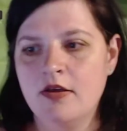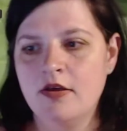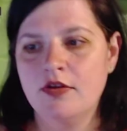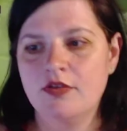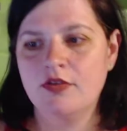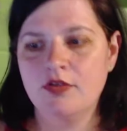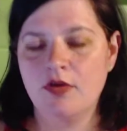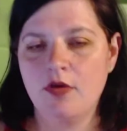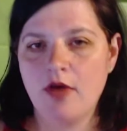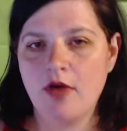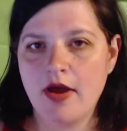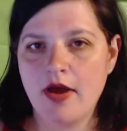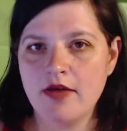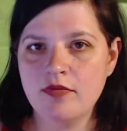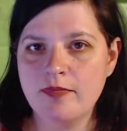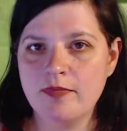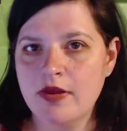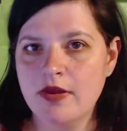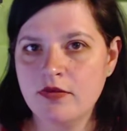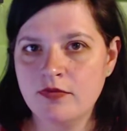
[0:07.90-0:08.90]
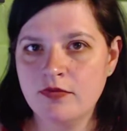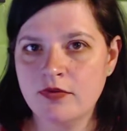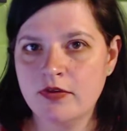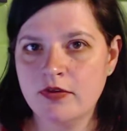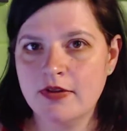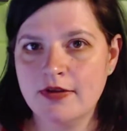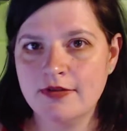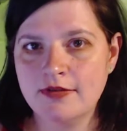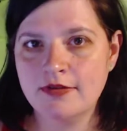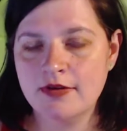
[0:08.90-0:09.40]
So I paid for
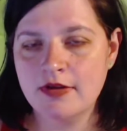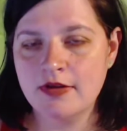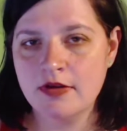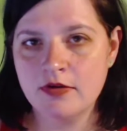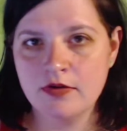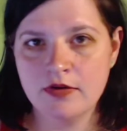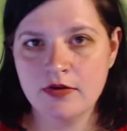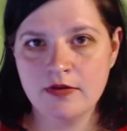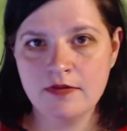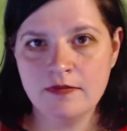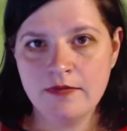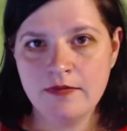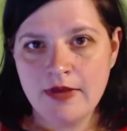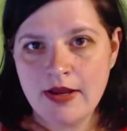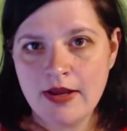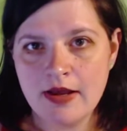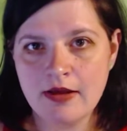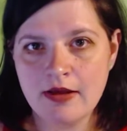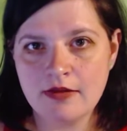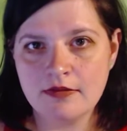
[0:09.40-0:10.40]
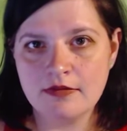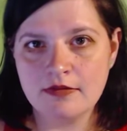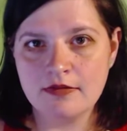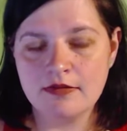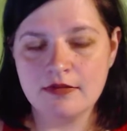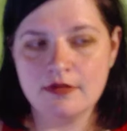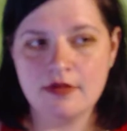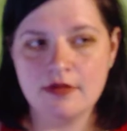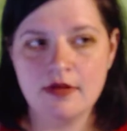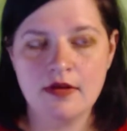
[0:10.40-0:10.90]
this a year in
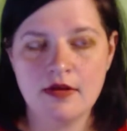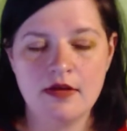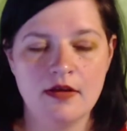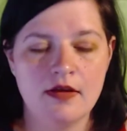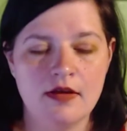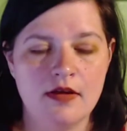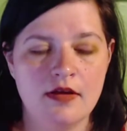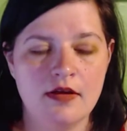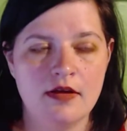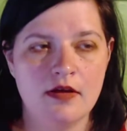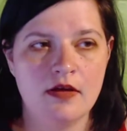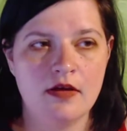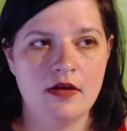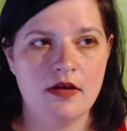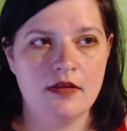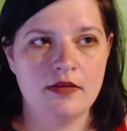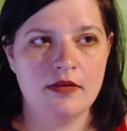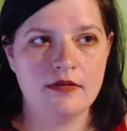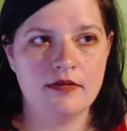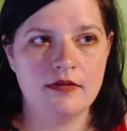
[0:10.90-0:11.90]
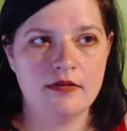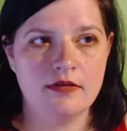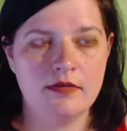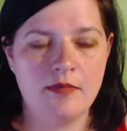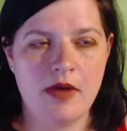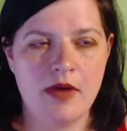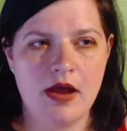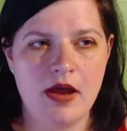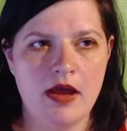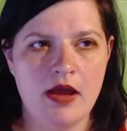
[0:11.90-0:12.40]
advance. This is
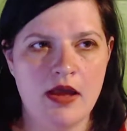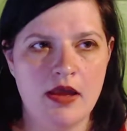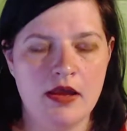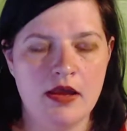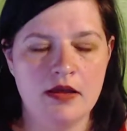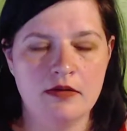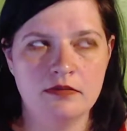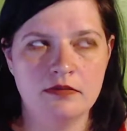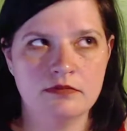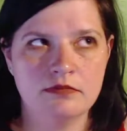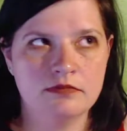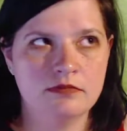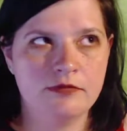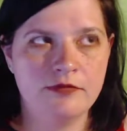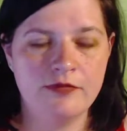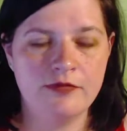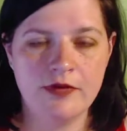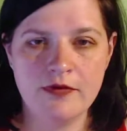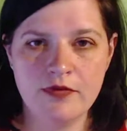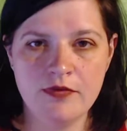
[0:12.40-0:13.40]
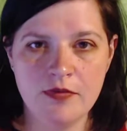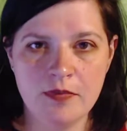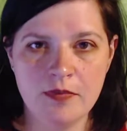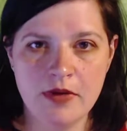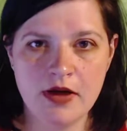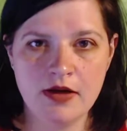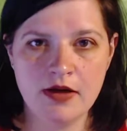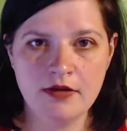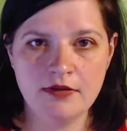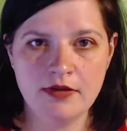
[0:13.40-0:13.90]
my fifth
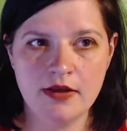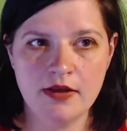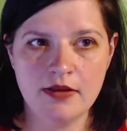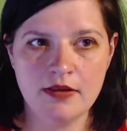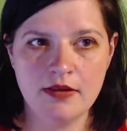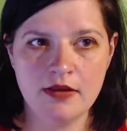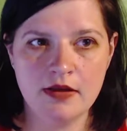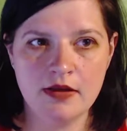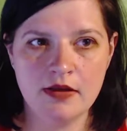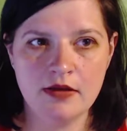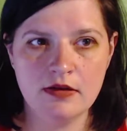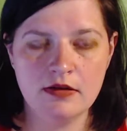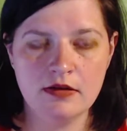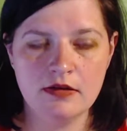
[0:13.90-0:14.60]
box, I think.